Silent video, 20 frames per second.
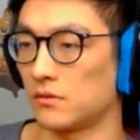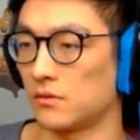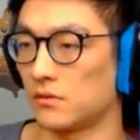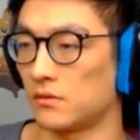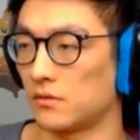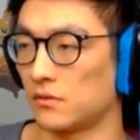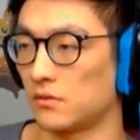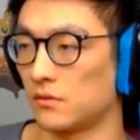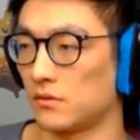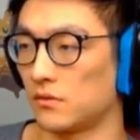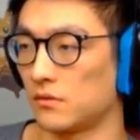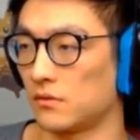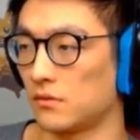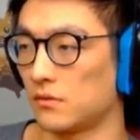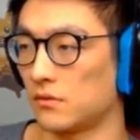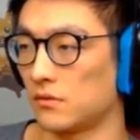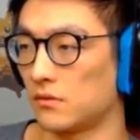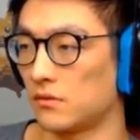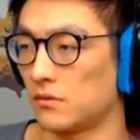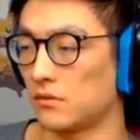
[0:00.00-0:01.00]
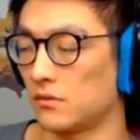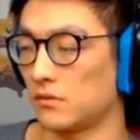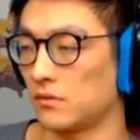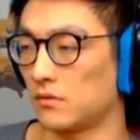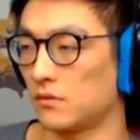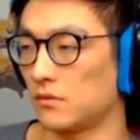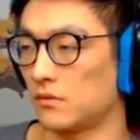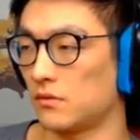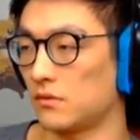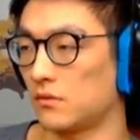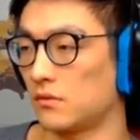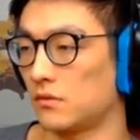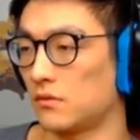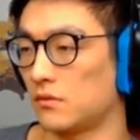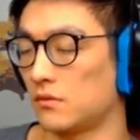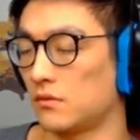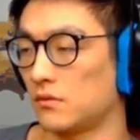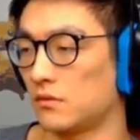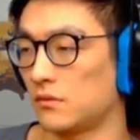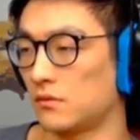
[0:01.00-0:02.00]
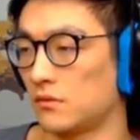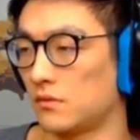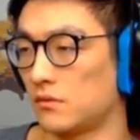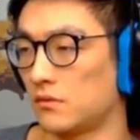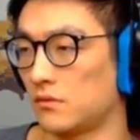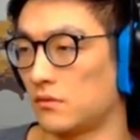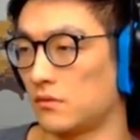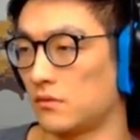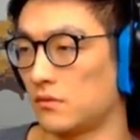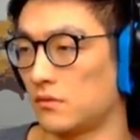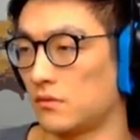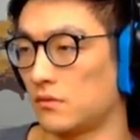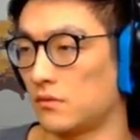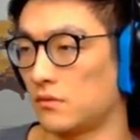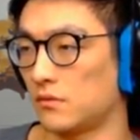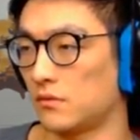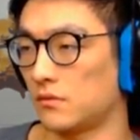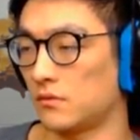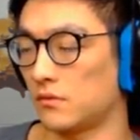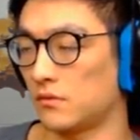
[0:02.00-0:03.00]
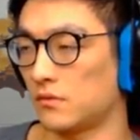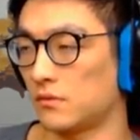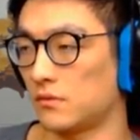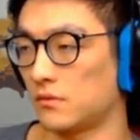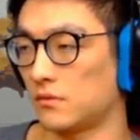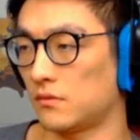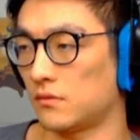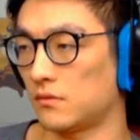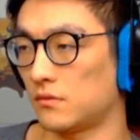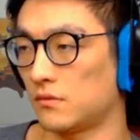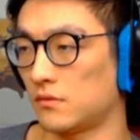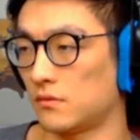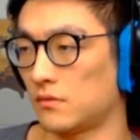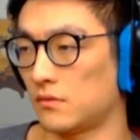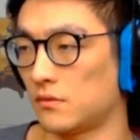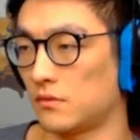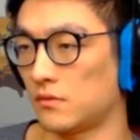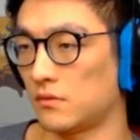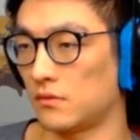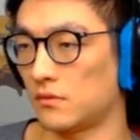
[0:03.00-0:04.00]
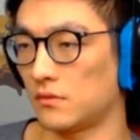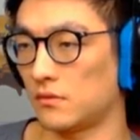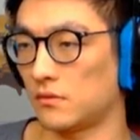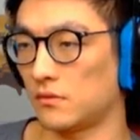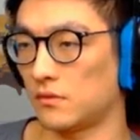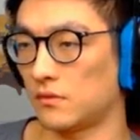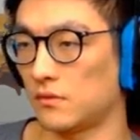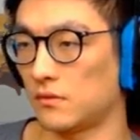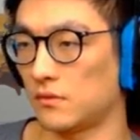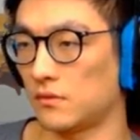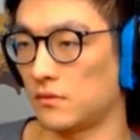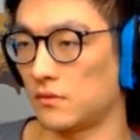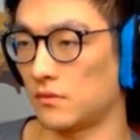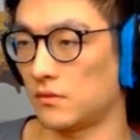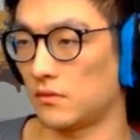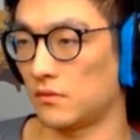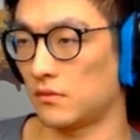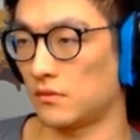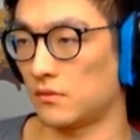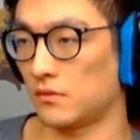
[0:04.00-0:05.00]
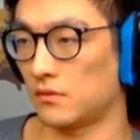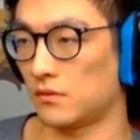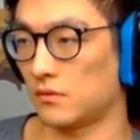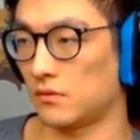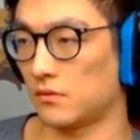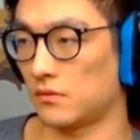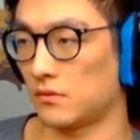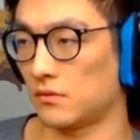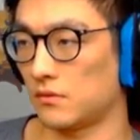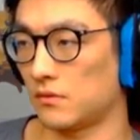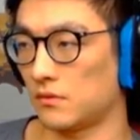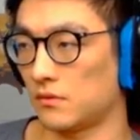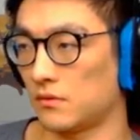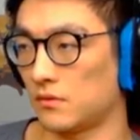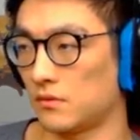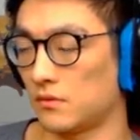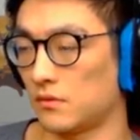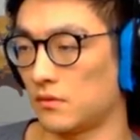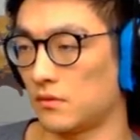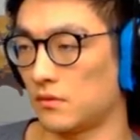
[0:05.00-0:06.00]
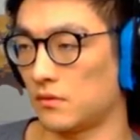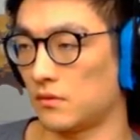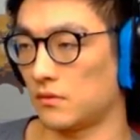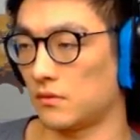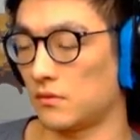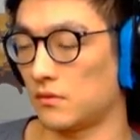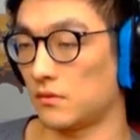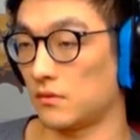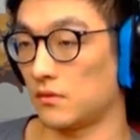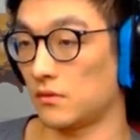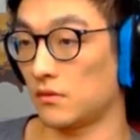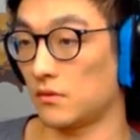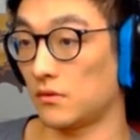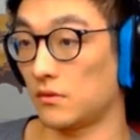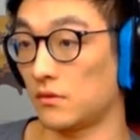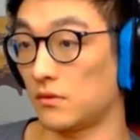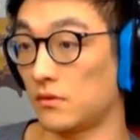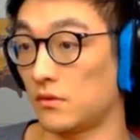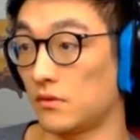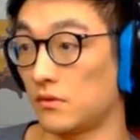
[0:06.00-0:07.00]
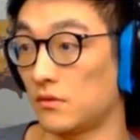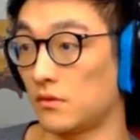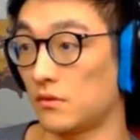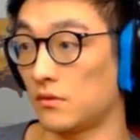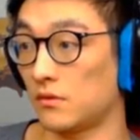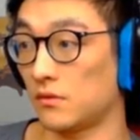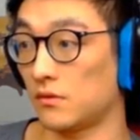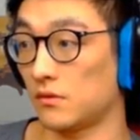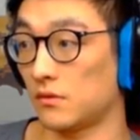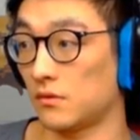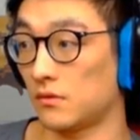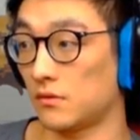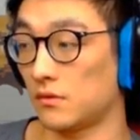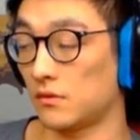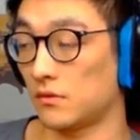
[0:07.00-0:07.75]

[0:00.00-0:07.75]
This person isn't speaking.